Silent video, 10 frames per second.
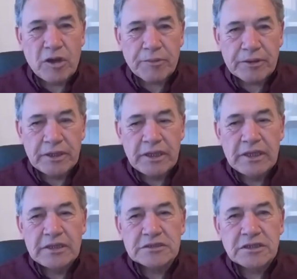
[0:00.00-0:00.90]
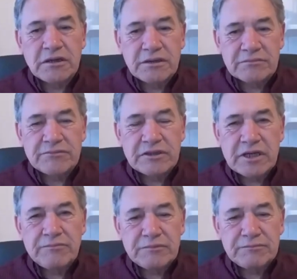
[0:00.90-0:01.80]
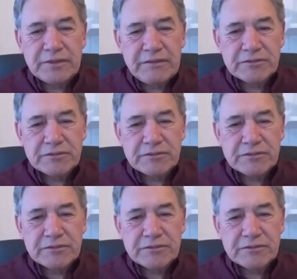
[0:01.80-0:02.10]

Stop it. So you know